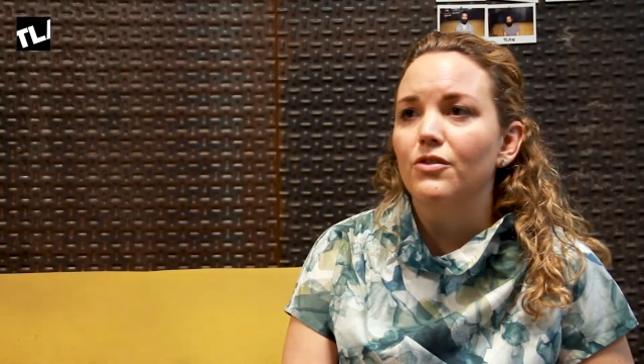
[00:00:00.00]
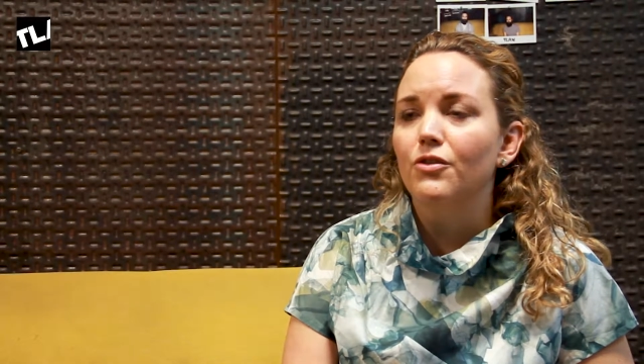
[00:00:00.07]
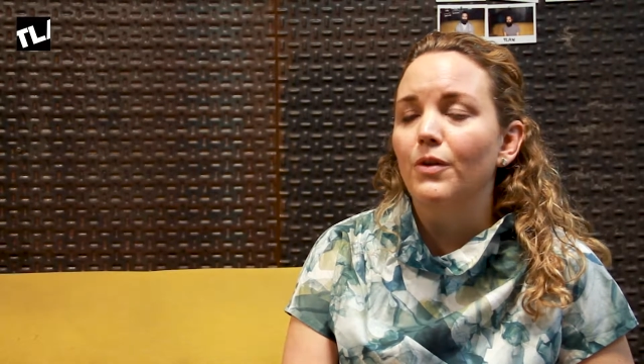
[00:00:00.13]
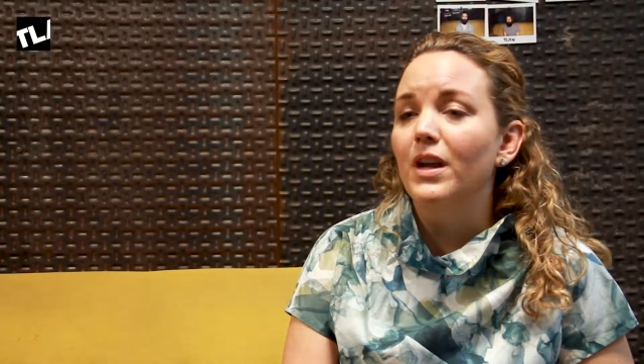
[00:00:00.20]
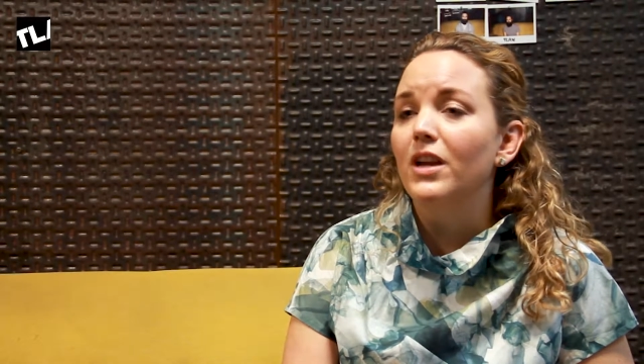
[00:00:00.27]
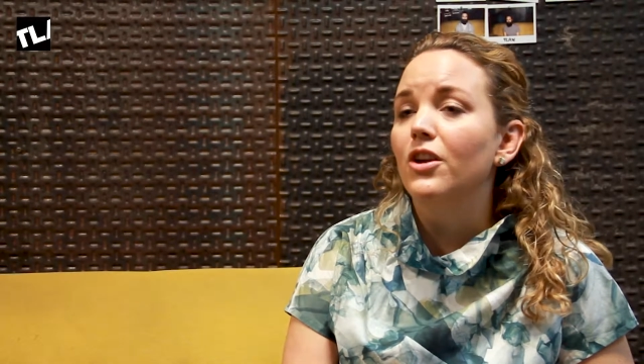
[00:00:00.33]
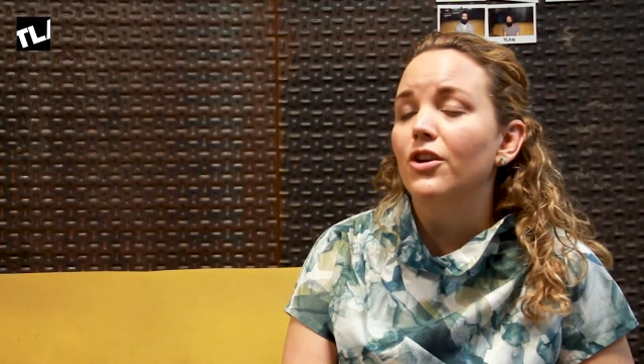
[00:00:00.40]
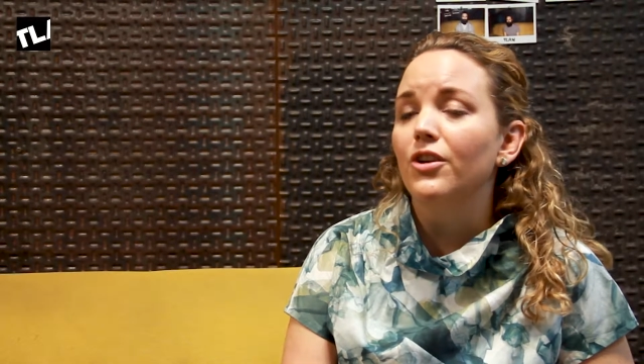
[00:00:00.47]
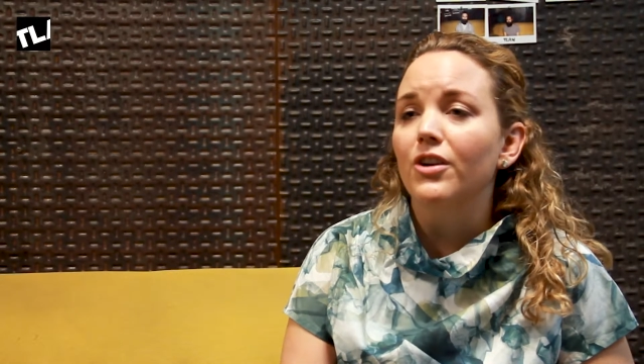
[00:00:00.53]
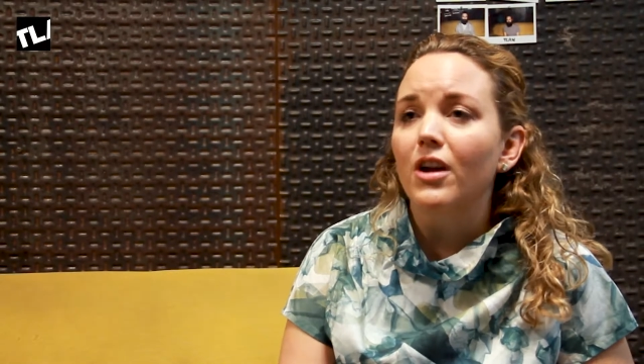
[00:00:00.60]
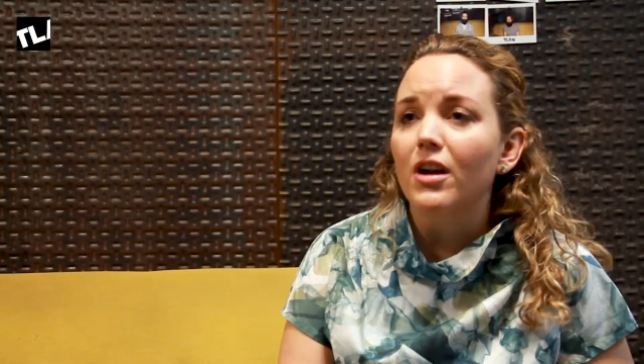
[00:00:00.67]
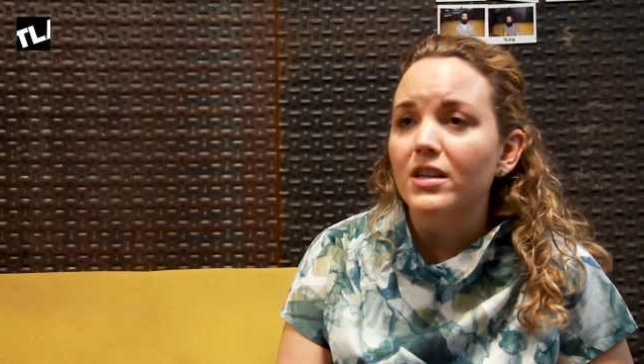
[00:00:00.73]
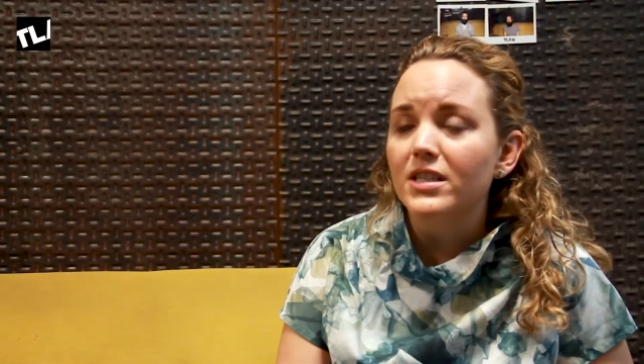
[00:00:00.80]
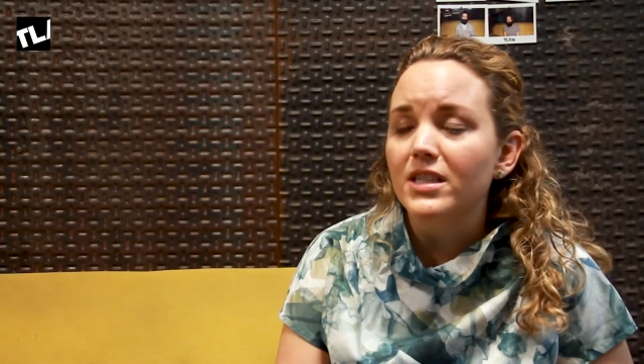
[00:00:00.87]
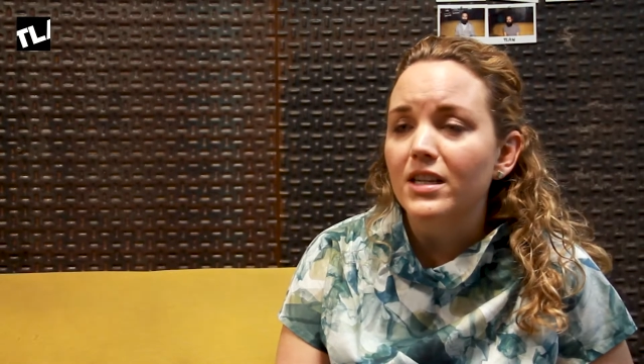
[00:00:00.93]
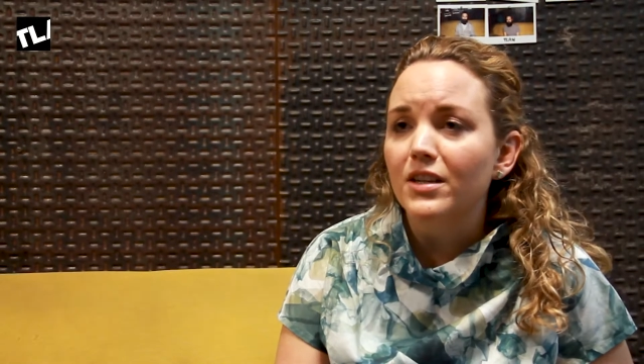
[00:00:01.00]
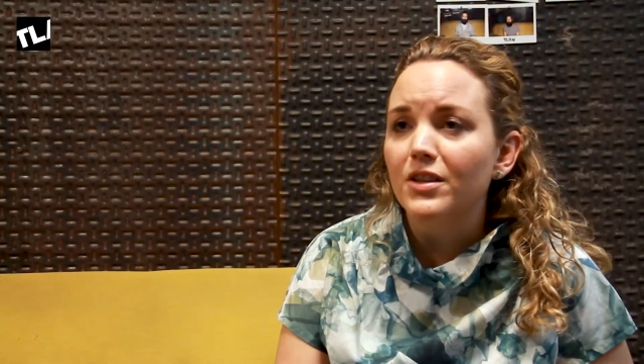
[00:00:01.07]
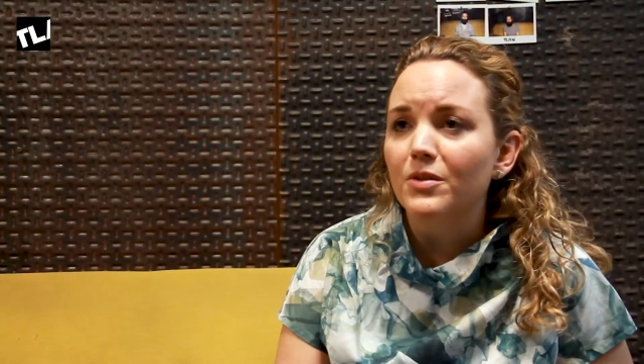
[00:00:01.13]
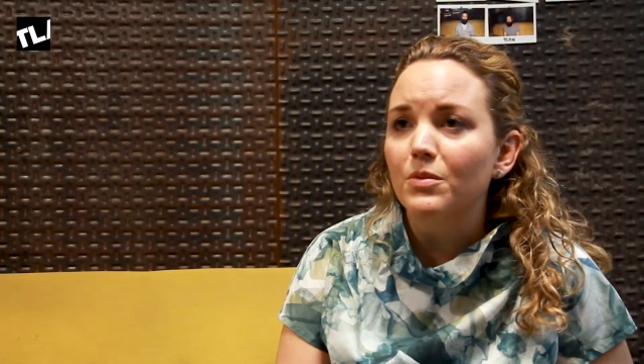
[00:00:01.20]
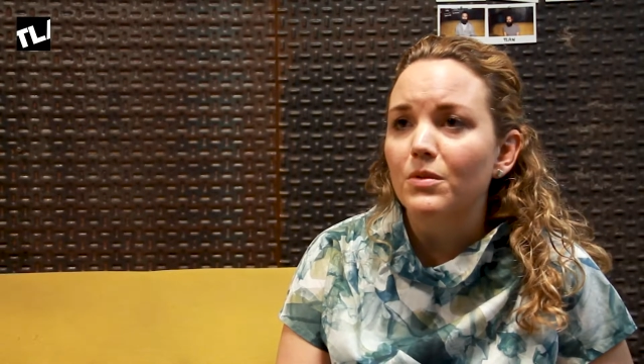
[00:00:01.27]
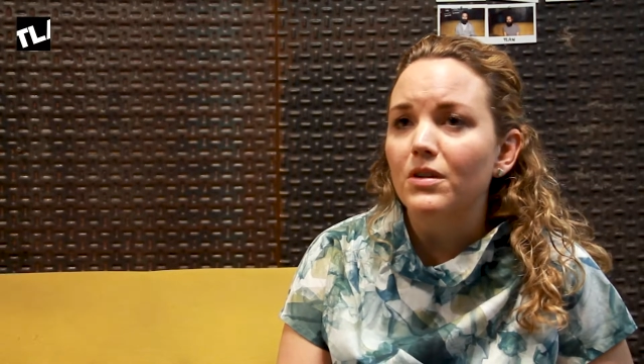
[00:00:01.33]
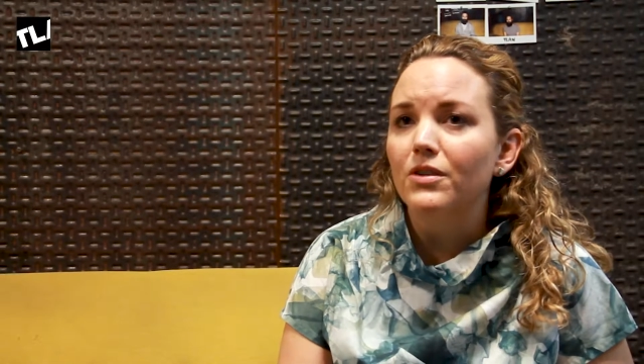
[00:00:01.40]
great curiosity in
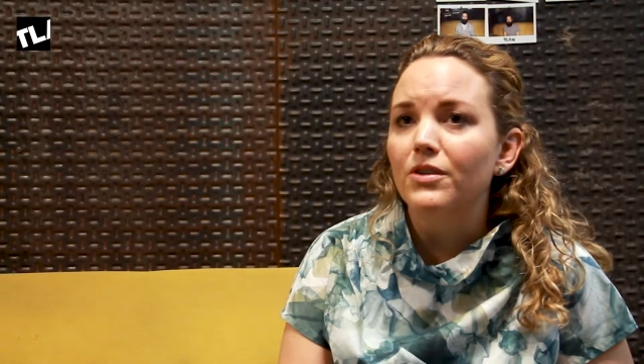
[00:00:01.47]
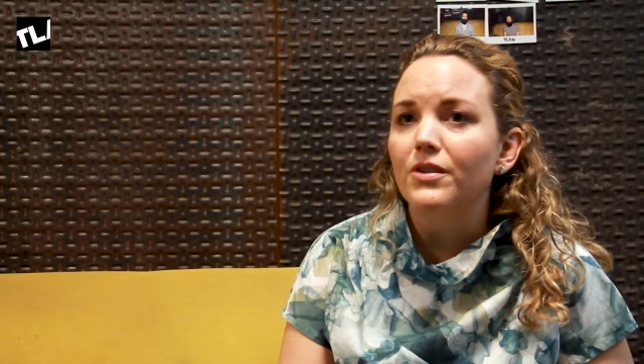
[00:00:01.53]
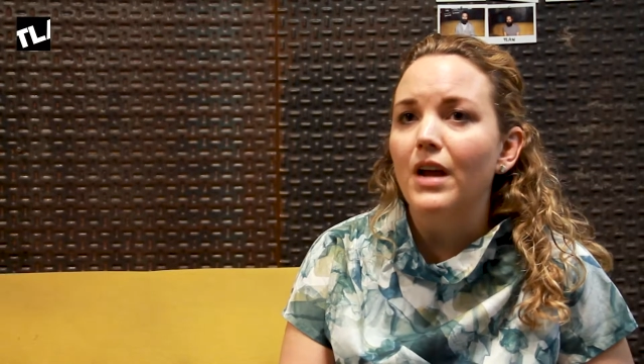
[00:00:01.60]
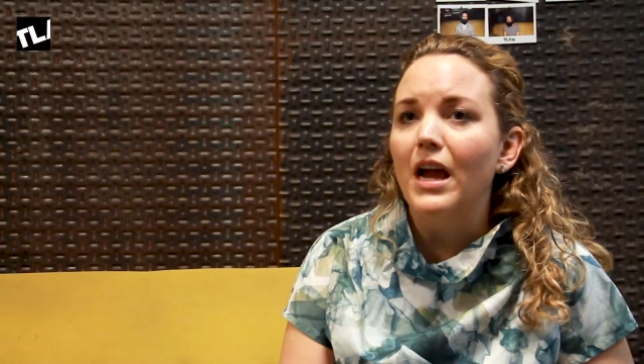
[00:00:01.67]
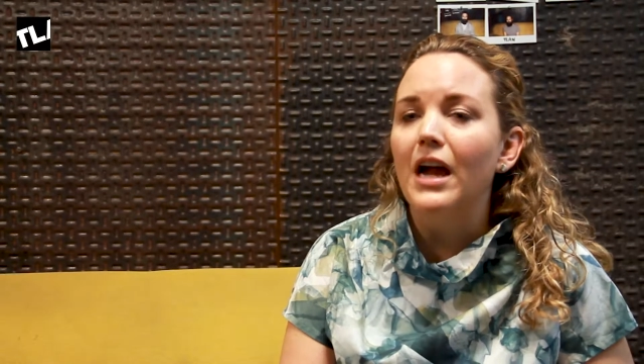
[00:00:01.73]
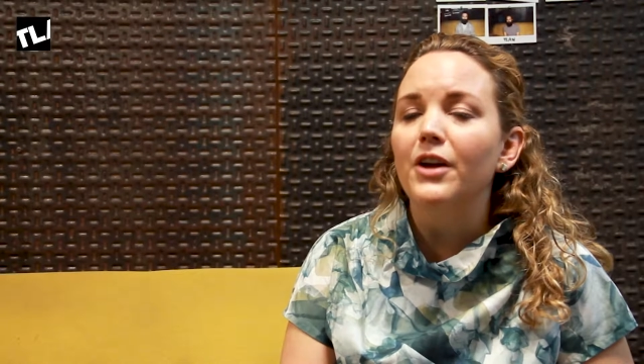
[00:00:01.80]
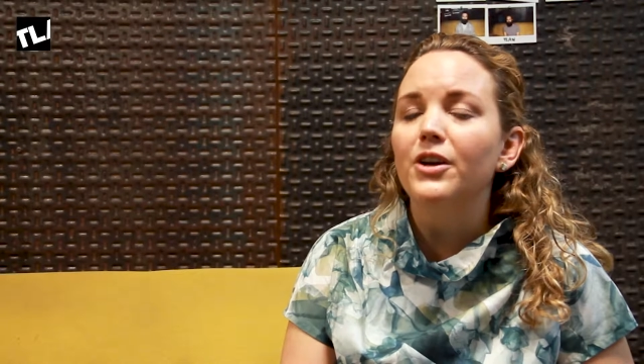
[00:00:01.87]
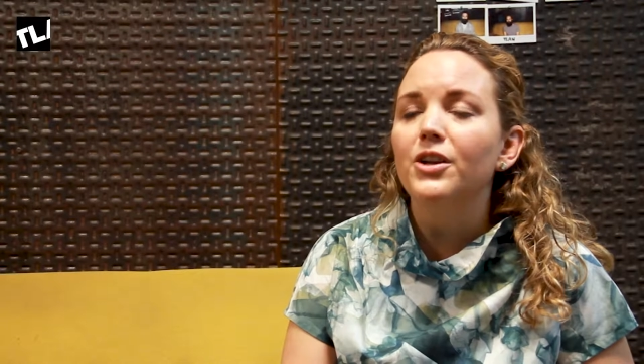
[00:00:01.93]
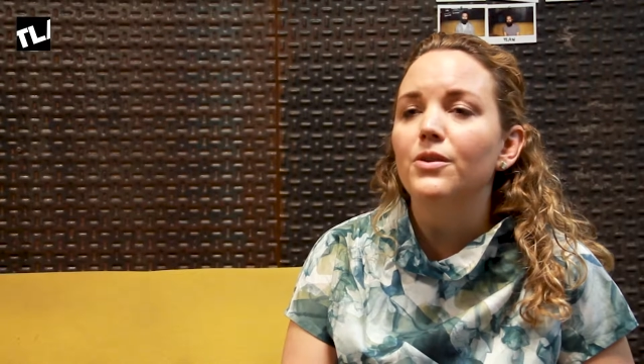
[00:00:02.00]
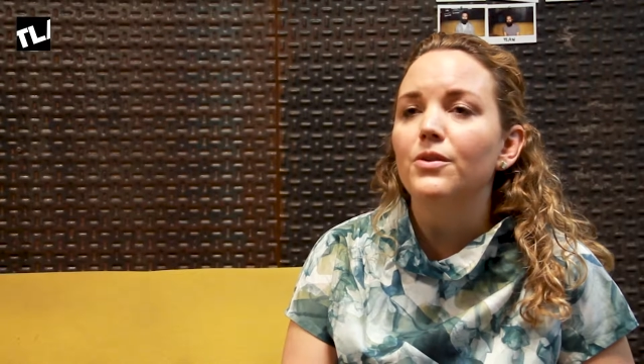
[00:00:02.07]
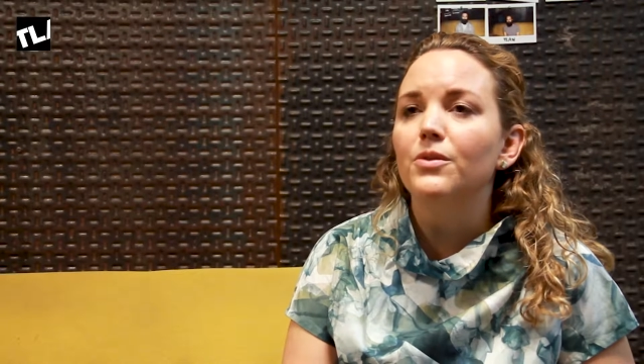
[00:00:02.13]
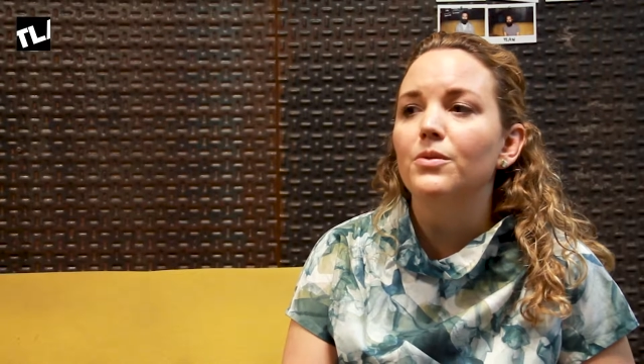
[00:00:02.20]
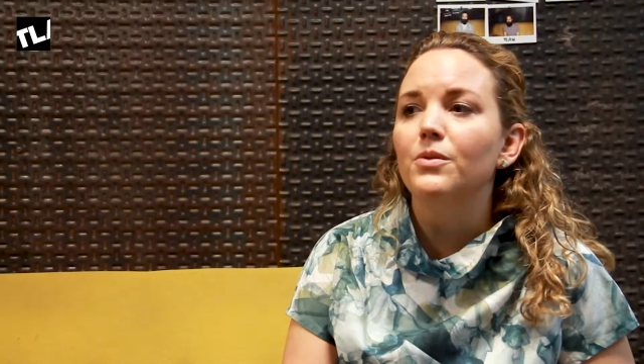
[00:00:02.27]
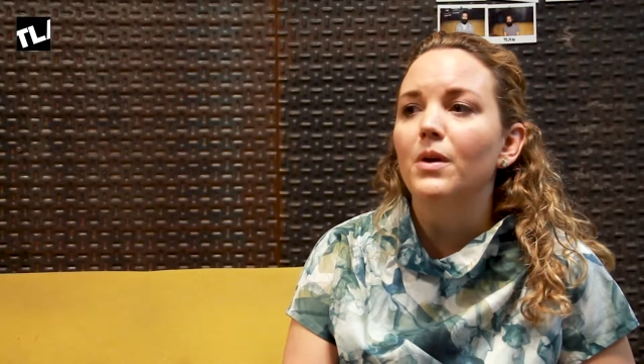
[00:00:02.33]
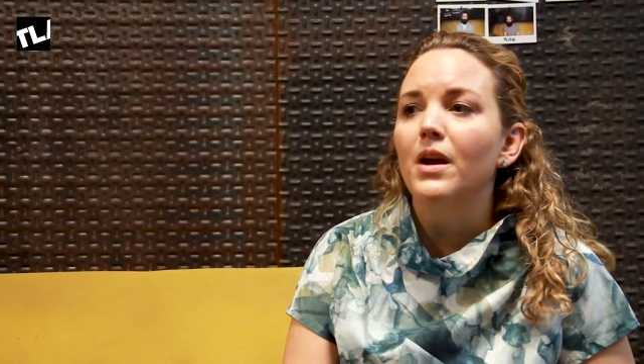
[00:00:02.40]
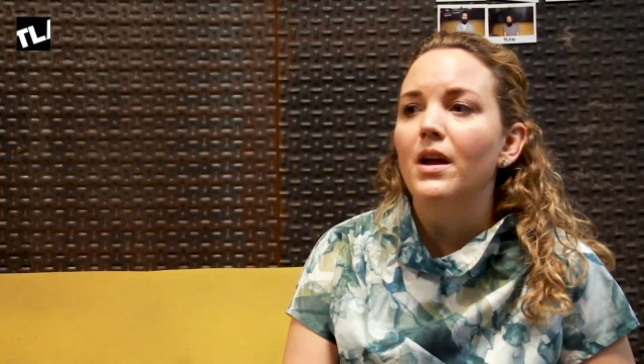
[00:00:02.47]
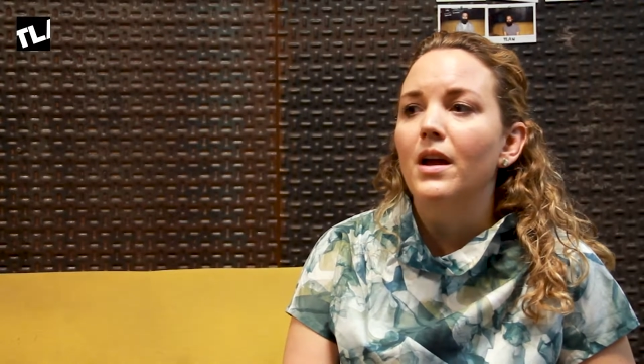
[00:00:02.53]
the world. How do you